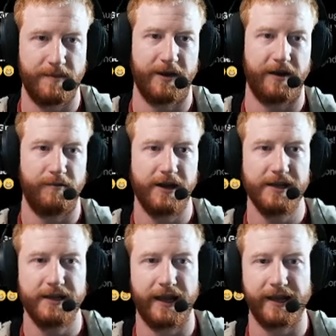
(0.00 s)
but I
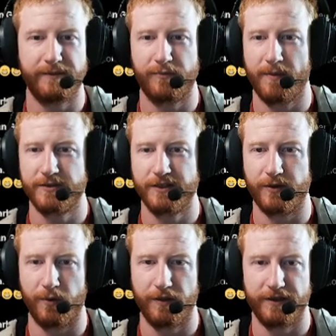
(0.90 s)
really like props to the
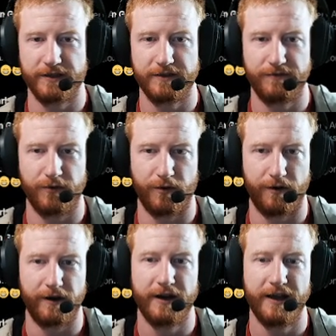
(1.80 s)
authors for